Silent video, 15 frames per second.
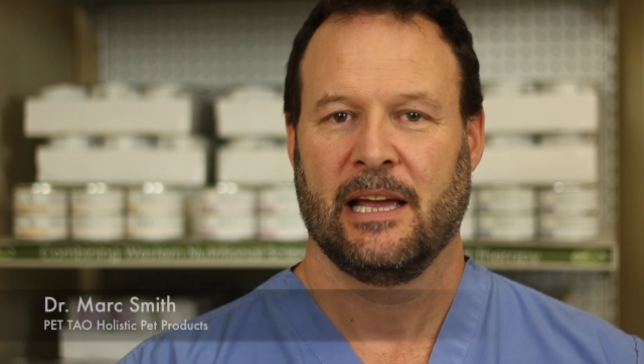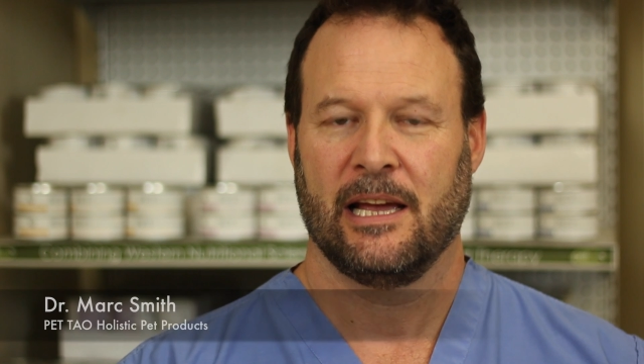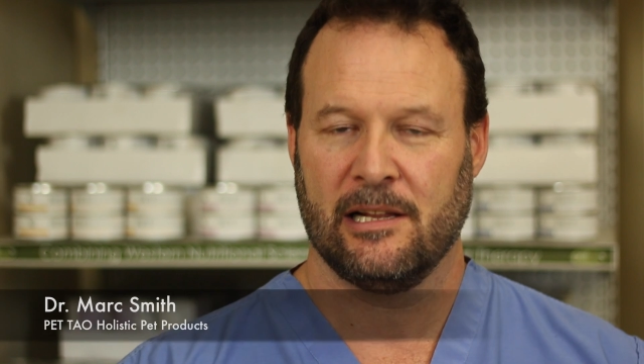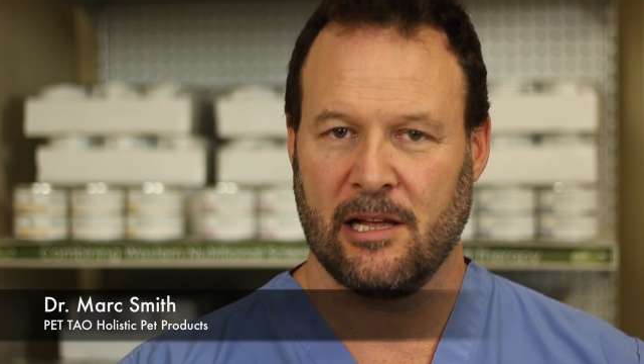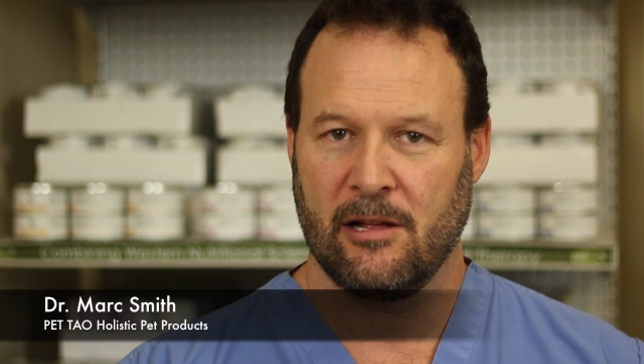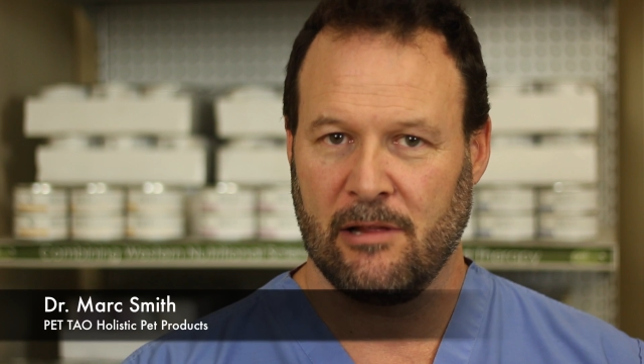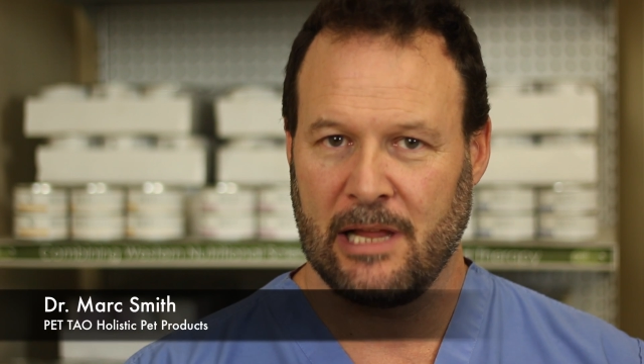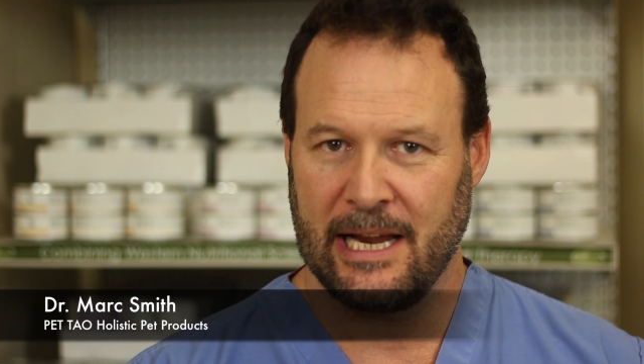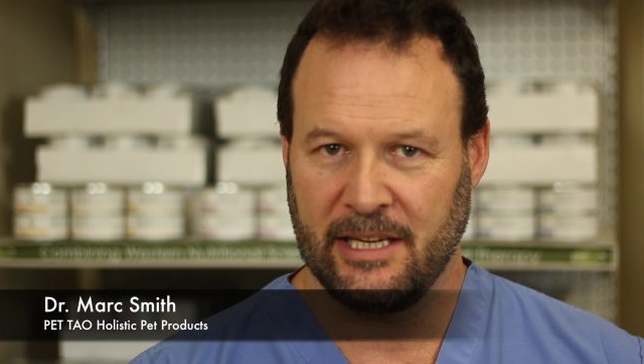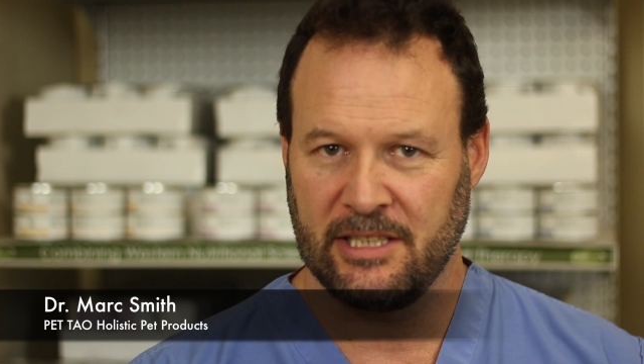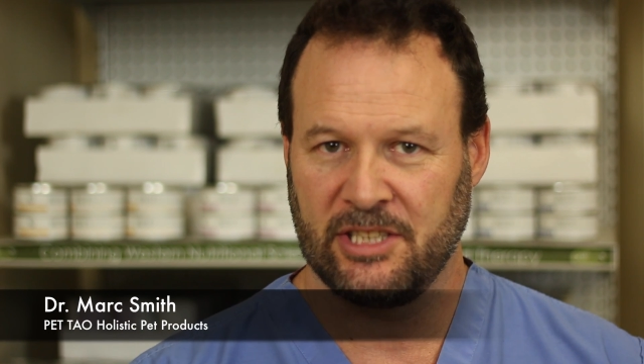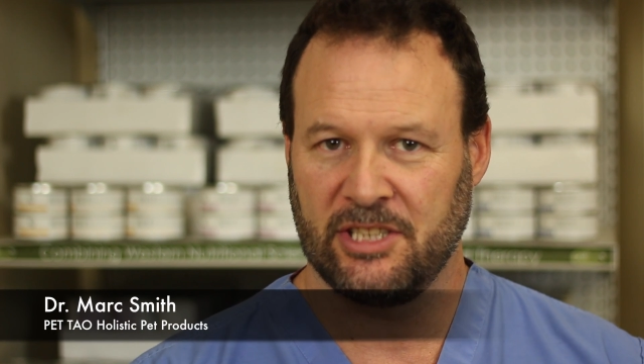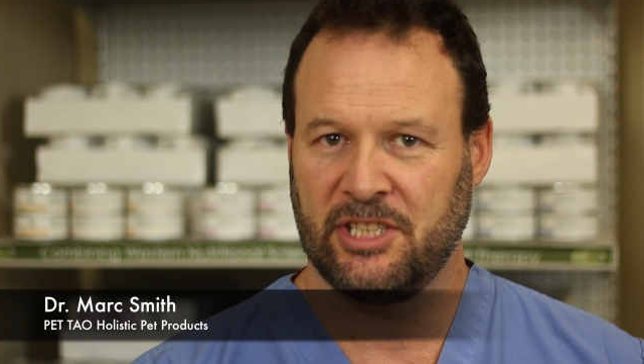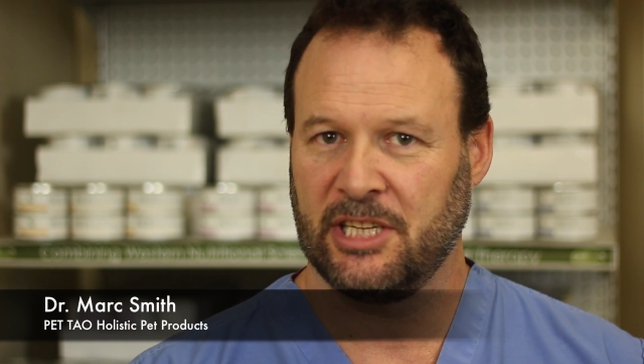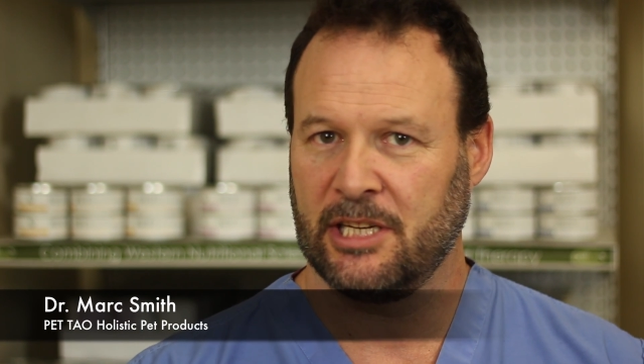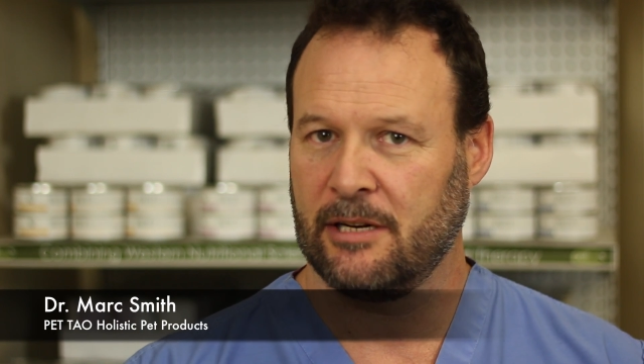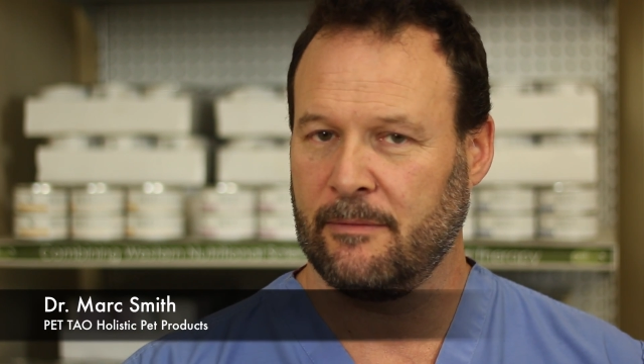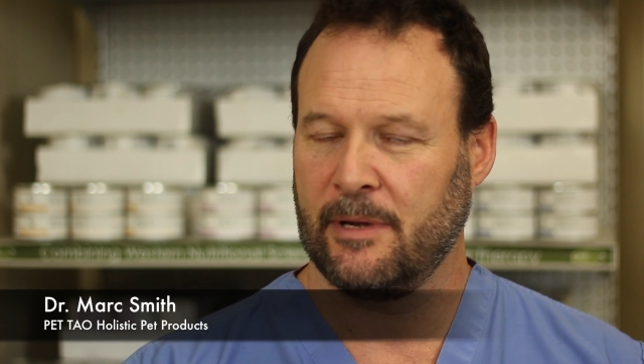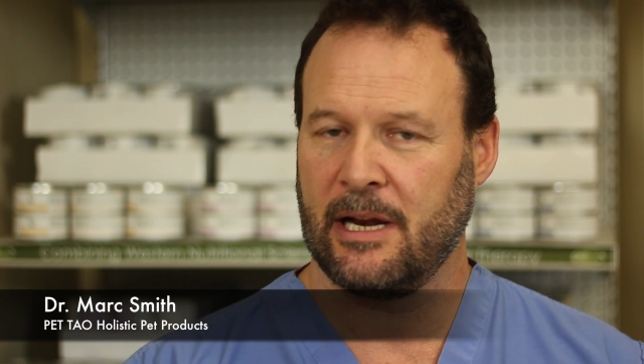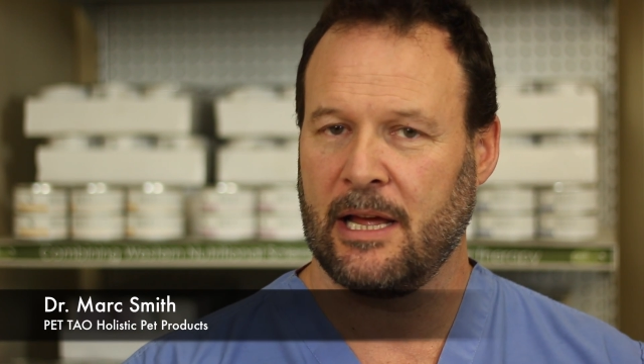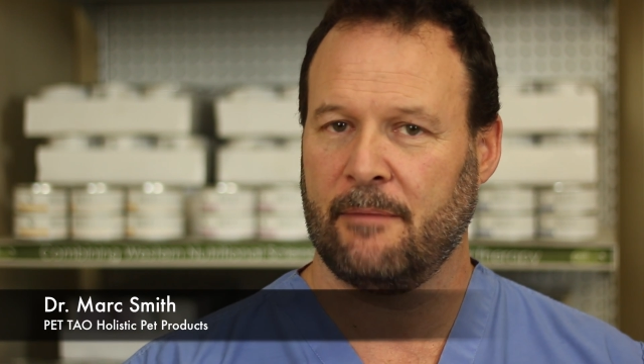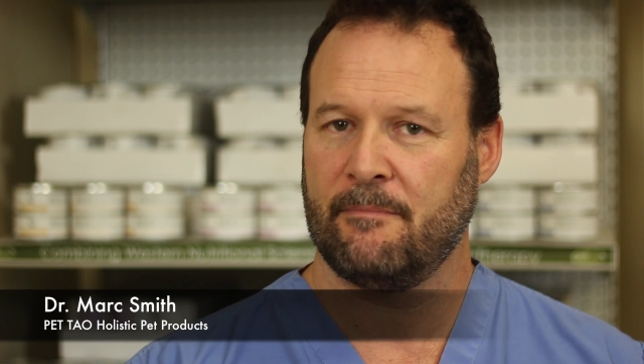Hello, ladies and
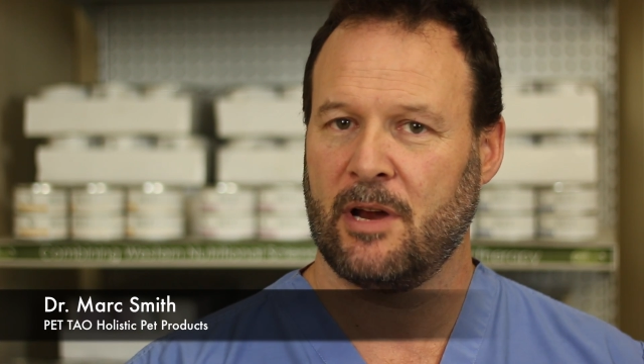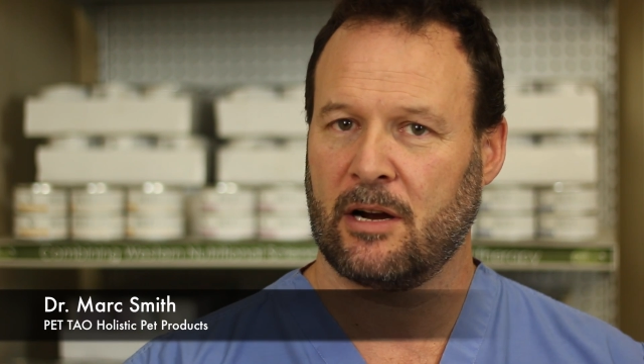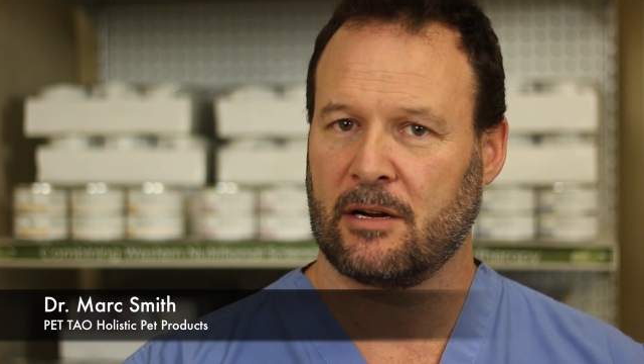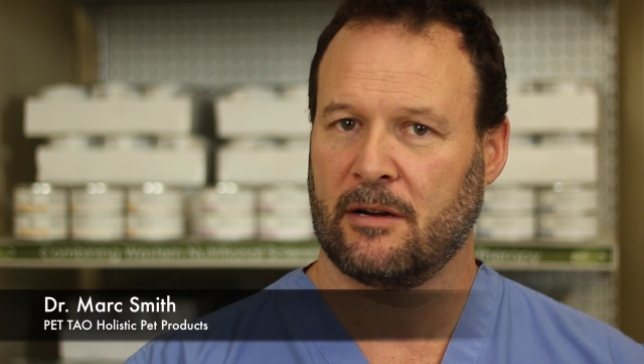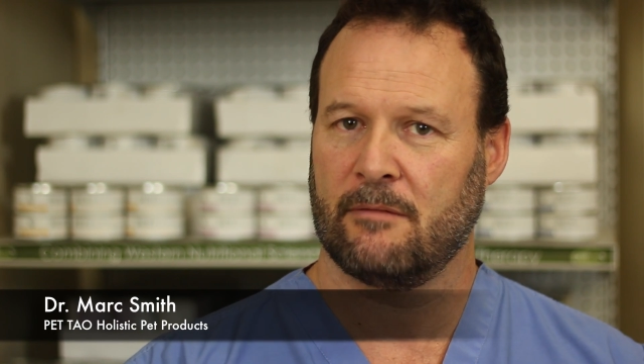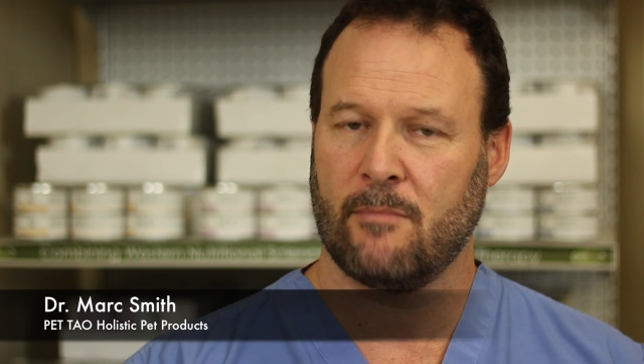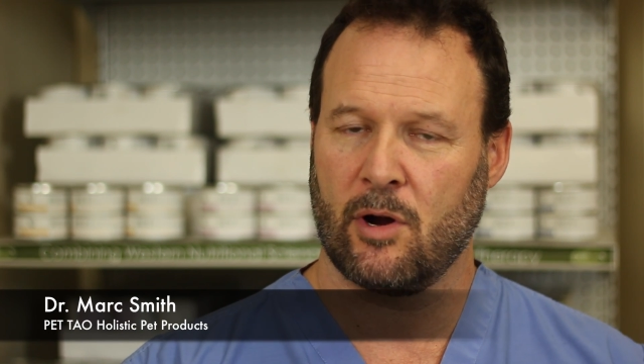gentlemen. I'm Dr.